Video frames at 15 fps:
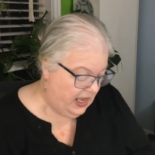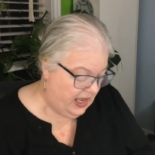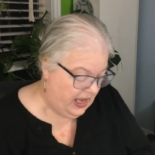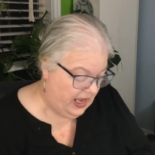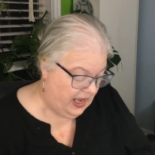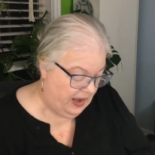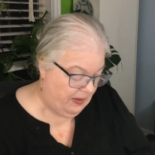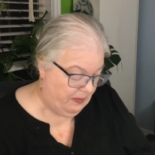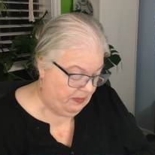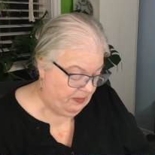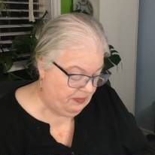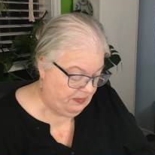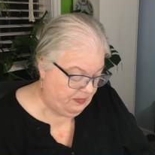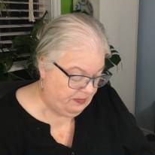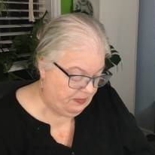Um,
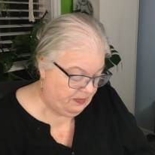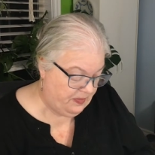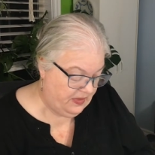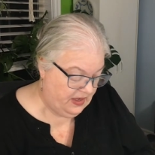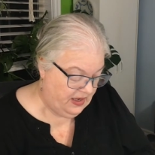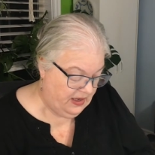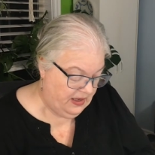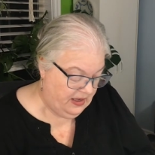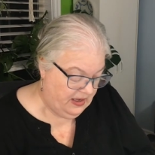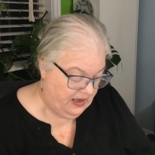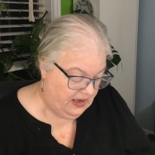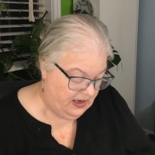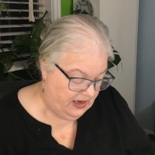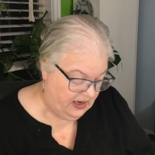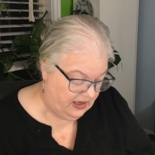
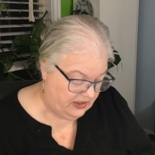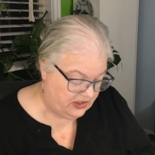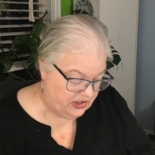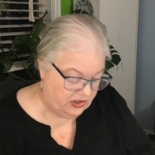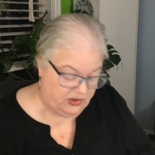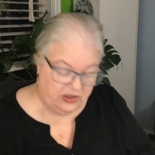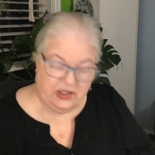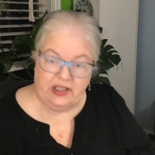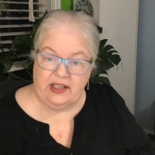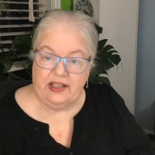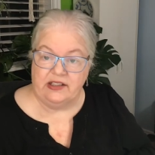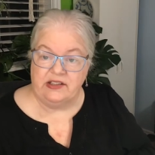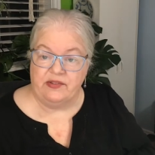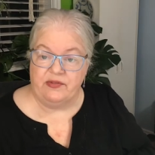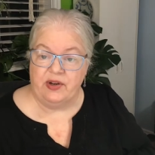and certainly
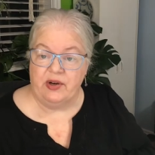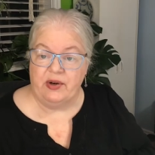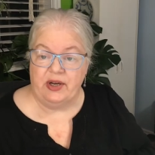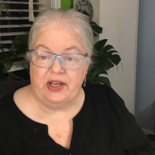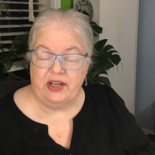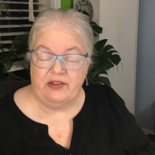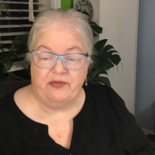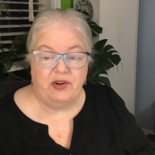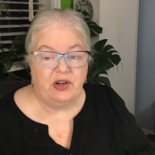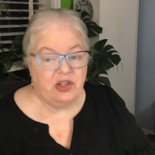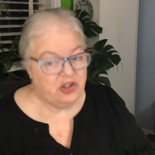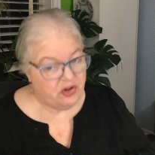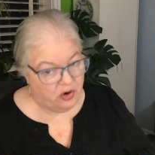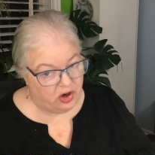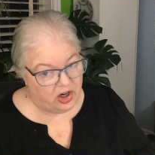that's a very, very
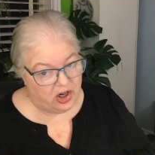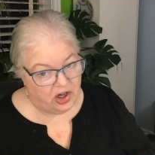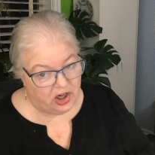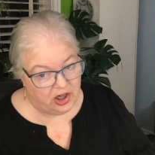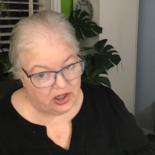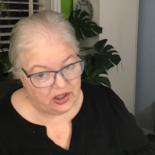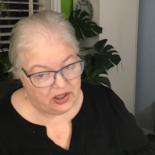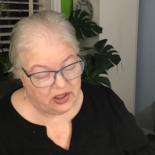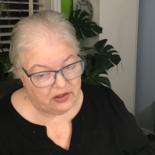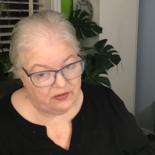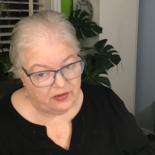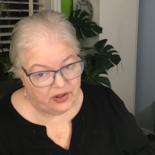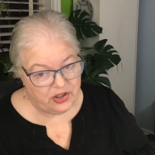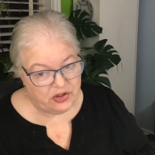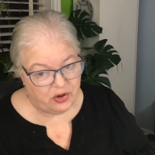strong card.
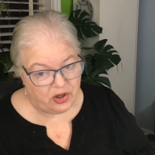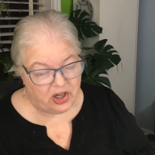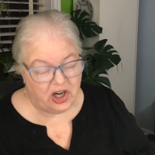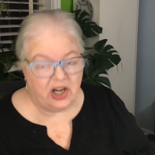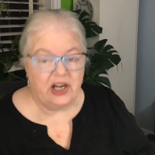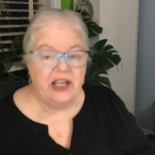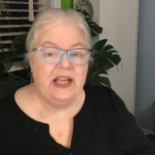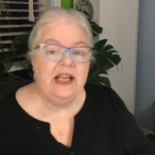Very strong card.